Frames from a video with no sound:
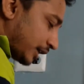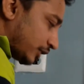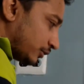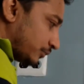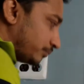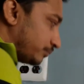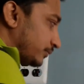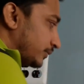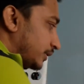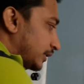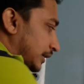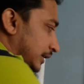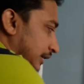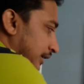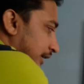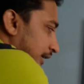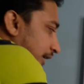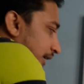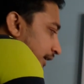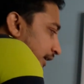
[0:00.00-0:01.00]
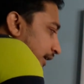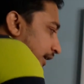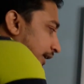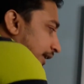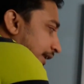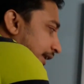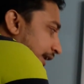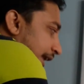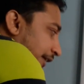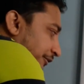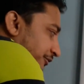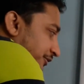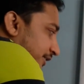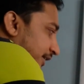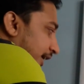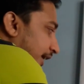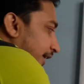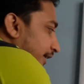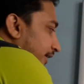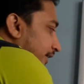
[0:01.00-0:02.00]
bottom. Left
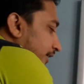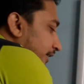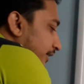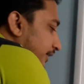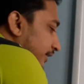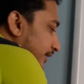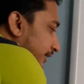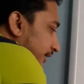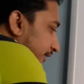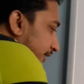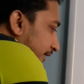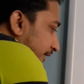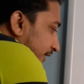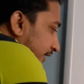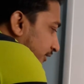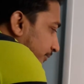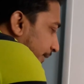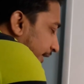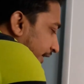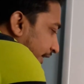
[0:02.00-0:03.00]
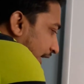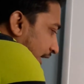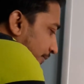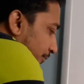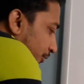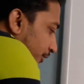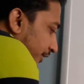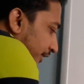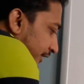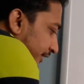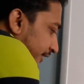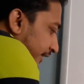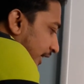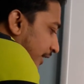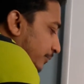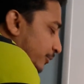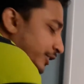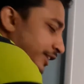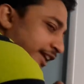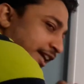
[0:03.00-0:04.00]
side, this is my carbon, this
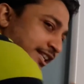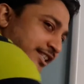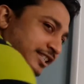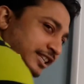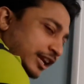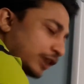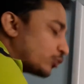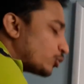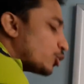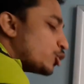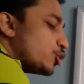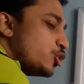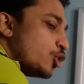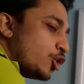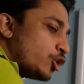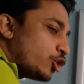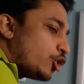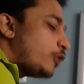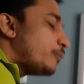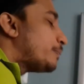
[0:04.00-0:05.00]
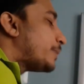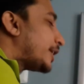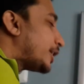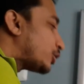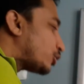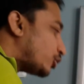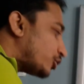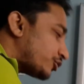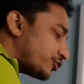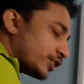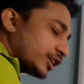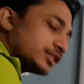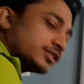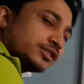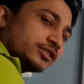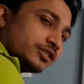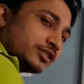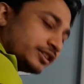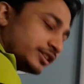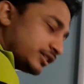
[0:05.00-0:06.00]
carbon cancel out. No compare and
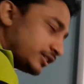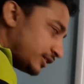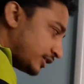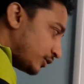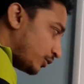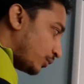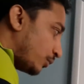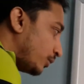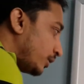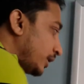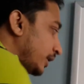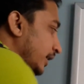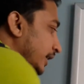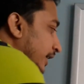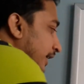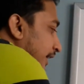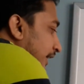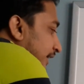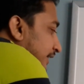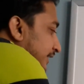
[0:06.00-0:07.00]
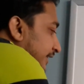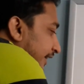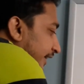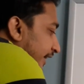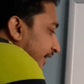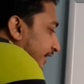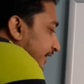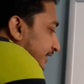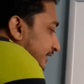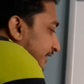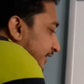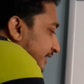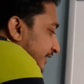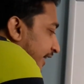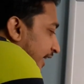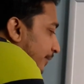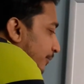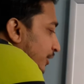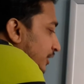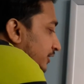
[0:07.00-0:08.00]
contrast. No. Second is this
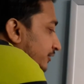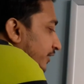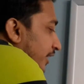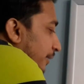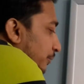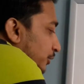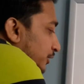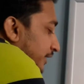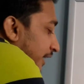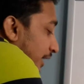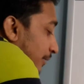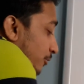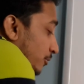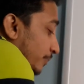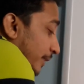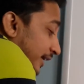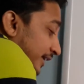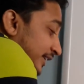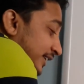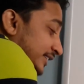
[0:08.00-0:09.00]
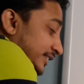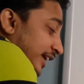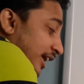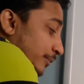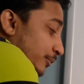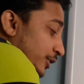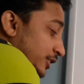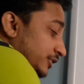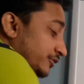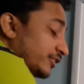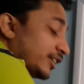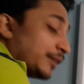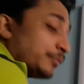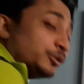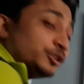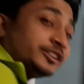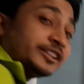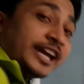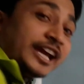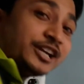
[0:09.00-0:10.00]
carbon is filled up with carbon, but this carbon is filled up
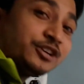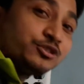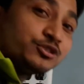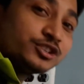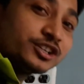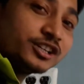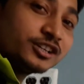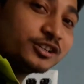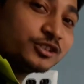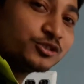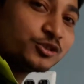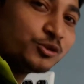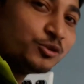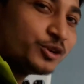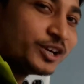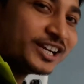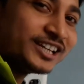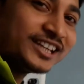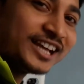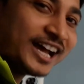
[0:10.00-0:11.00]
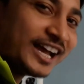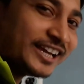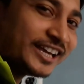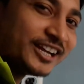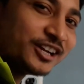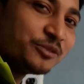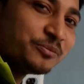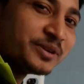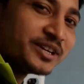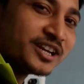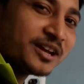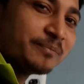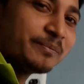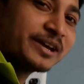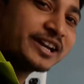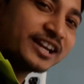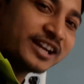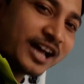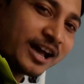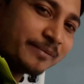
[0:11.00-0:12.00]
with nitrogen. So who get the higher atomic
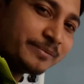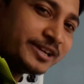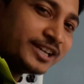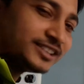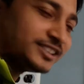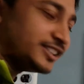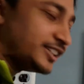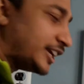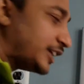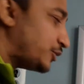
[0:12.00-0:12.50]
number? Obviously